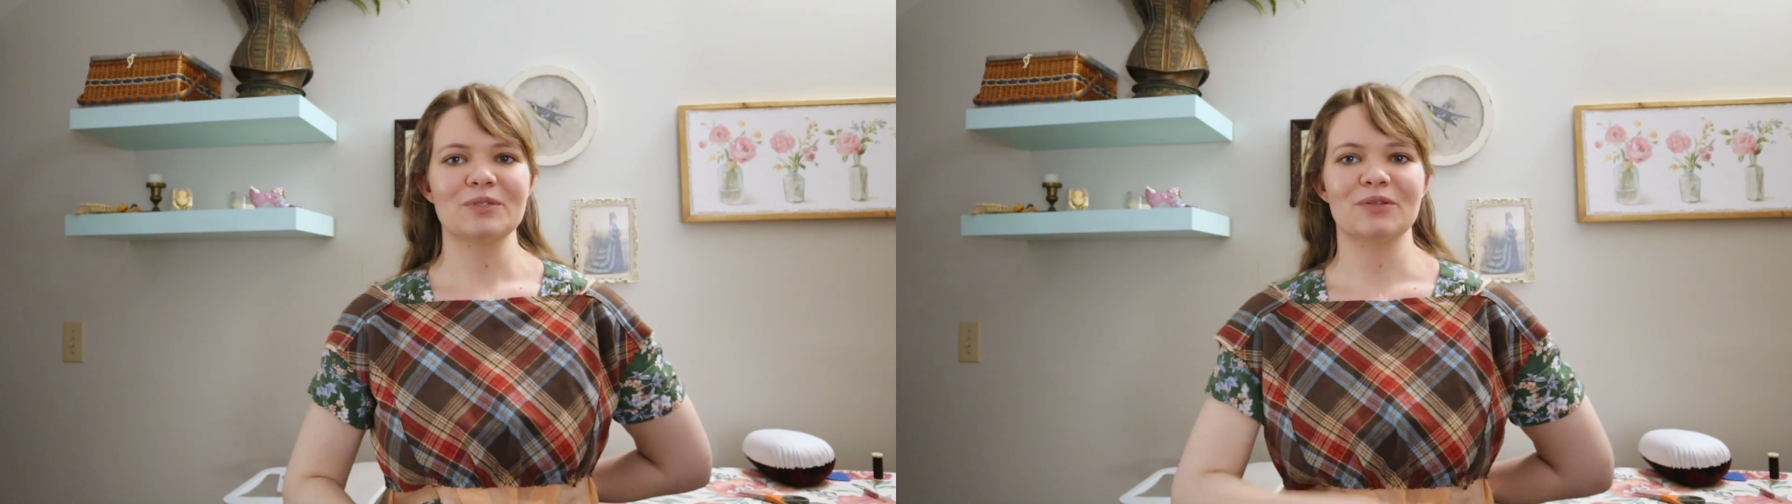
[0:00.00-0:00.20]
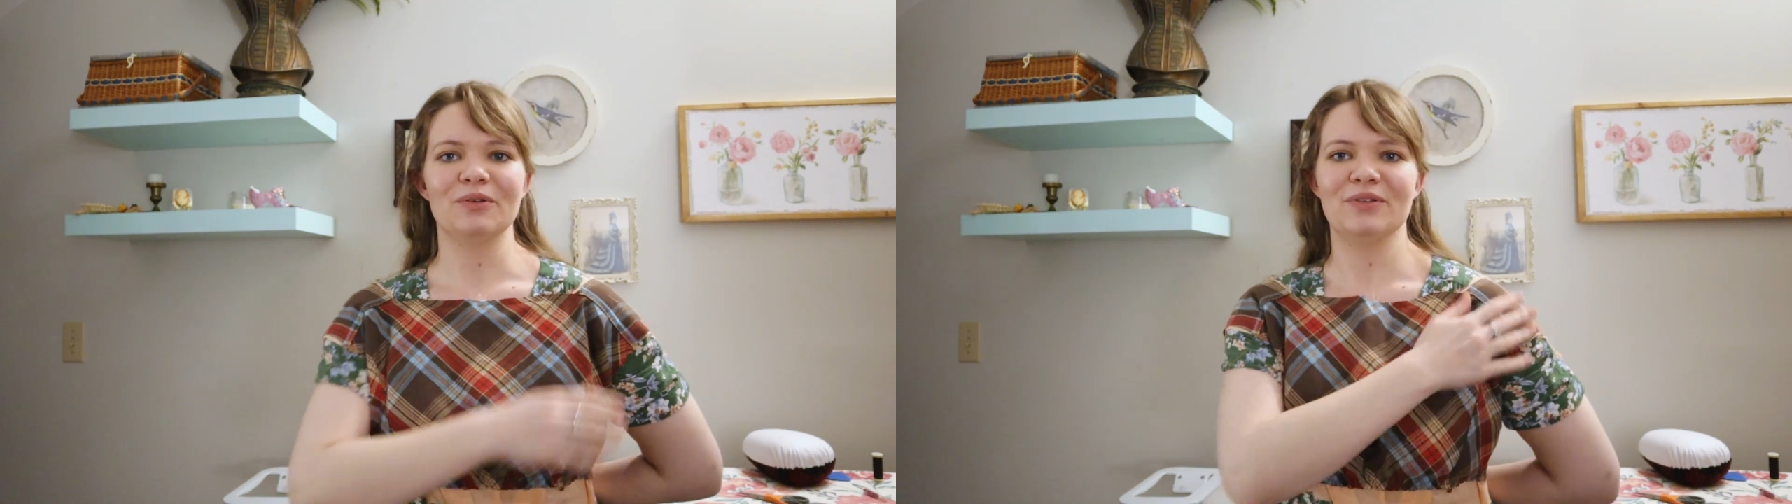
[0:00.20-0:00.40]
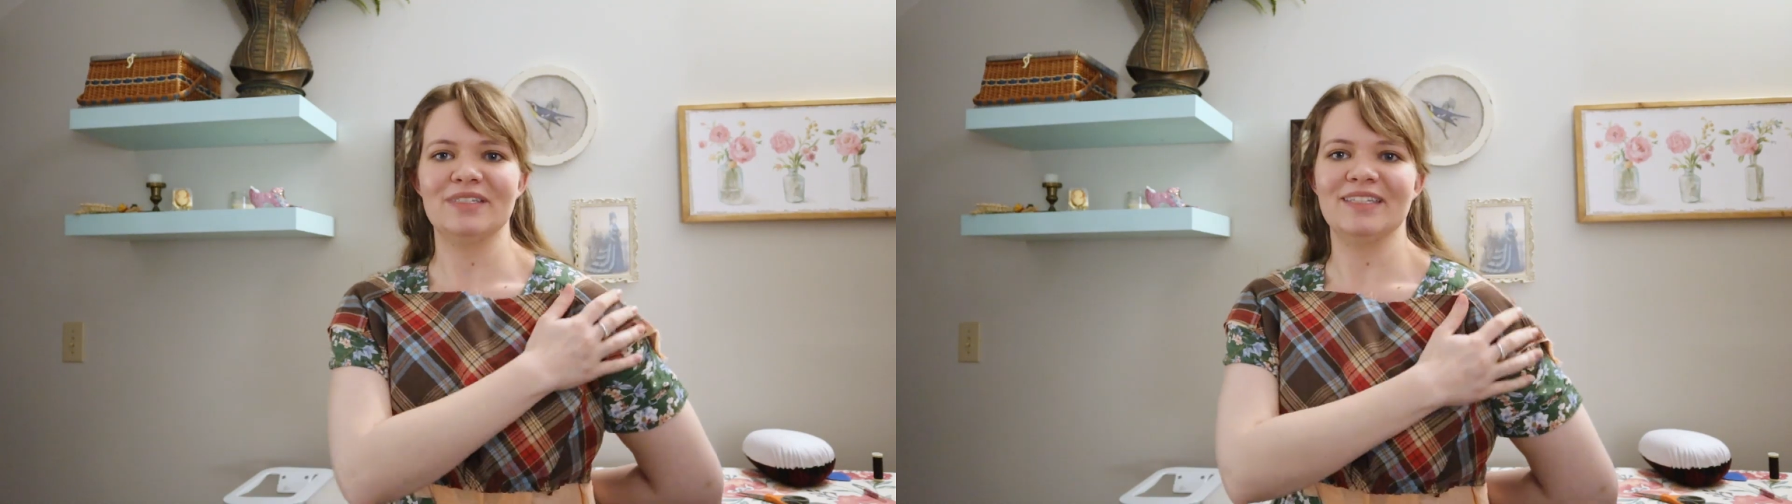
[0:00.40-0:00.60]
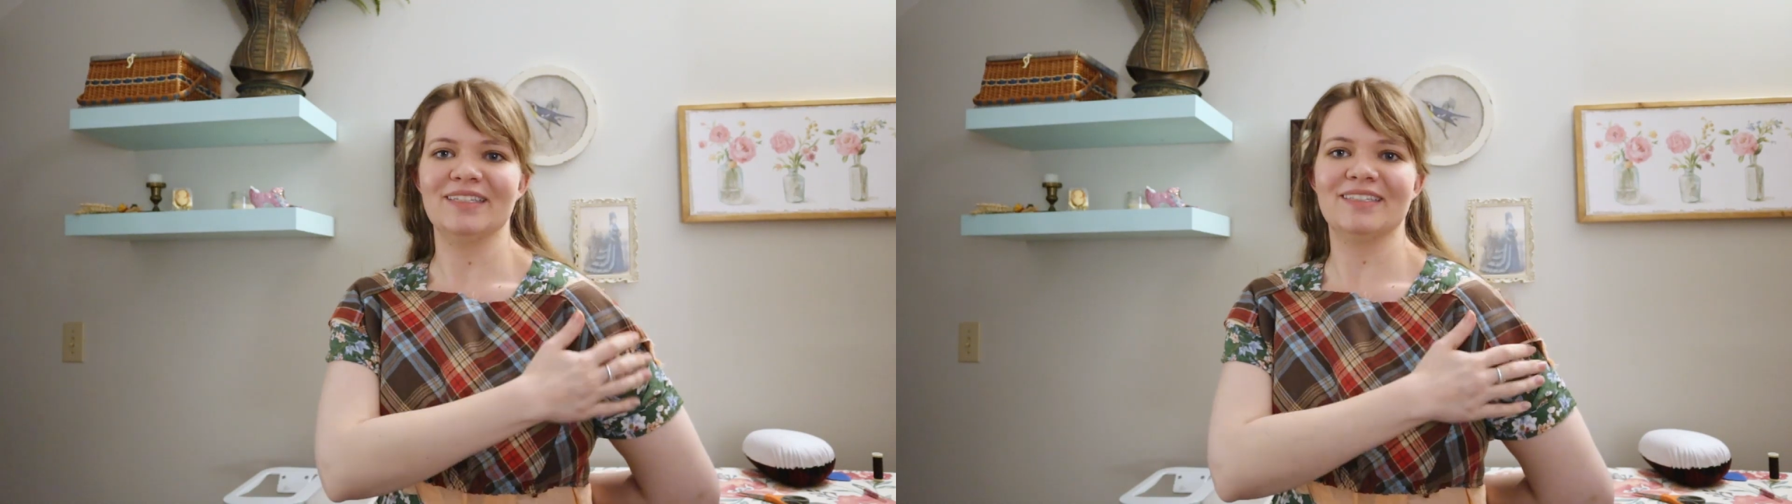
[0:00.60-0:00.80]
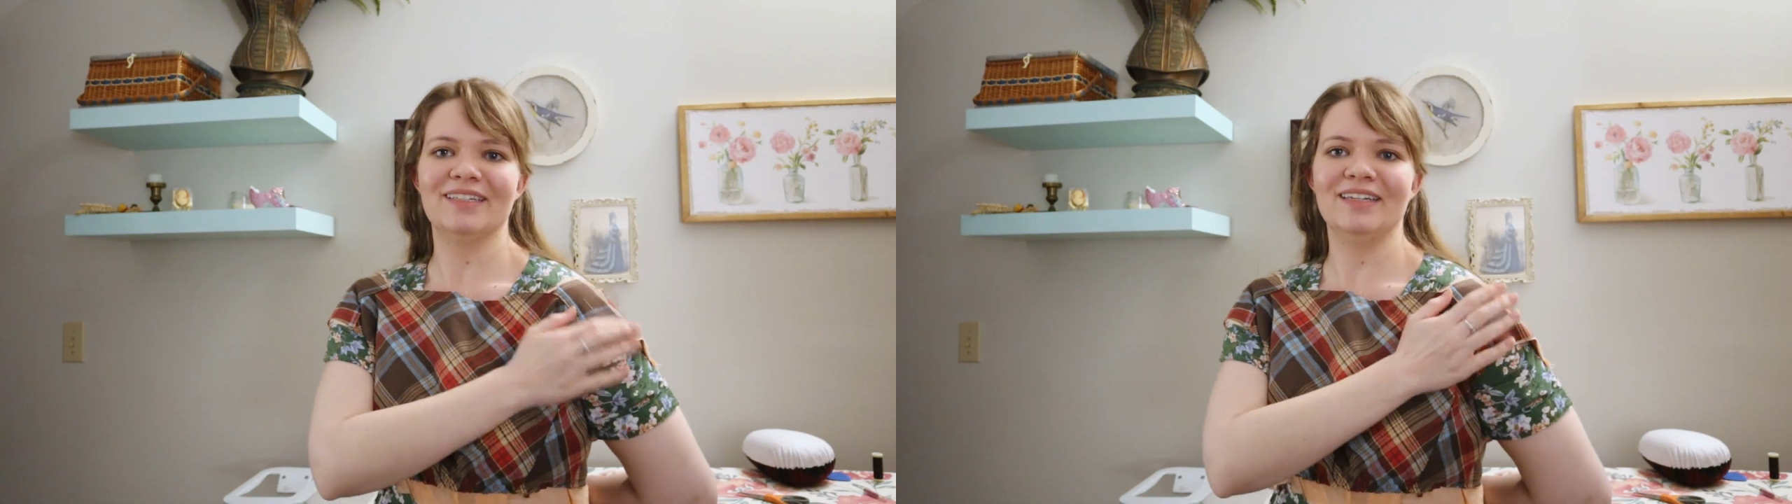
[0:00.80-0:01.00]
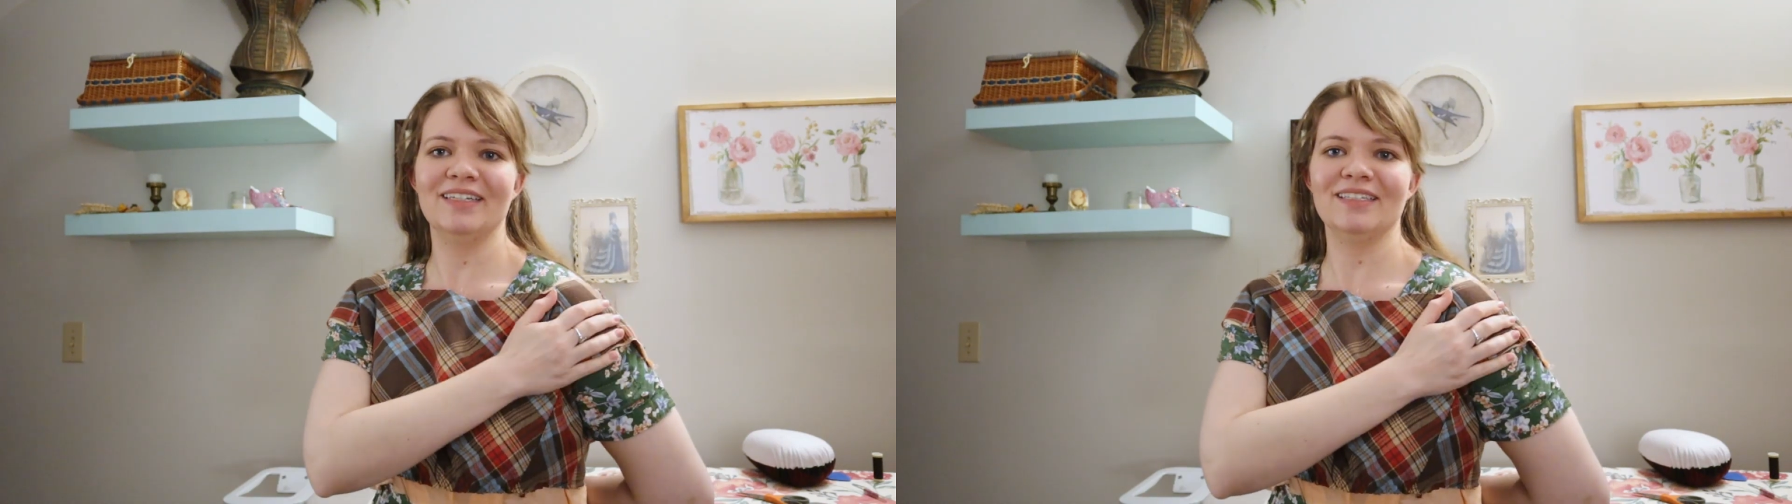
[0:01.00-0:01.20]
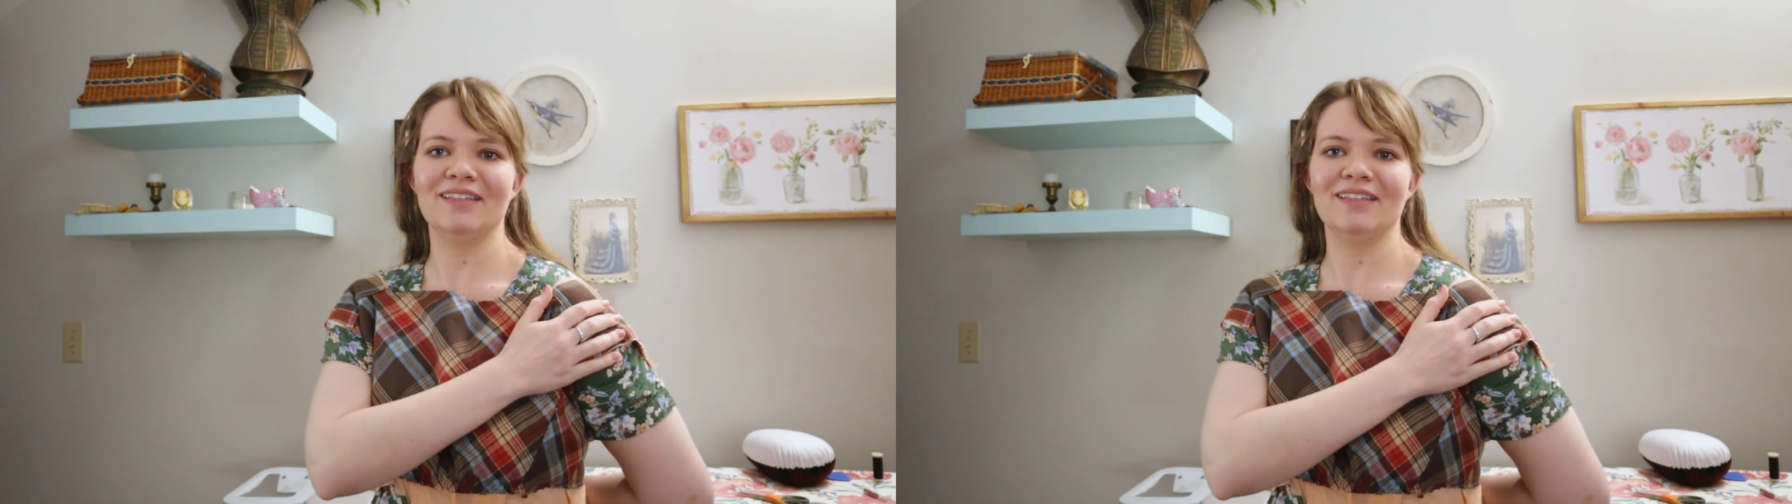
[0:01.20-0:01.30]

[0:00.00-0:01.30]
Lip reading: So you can see it's nice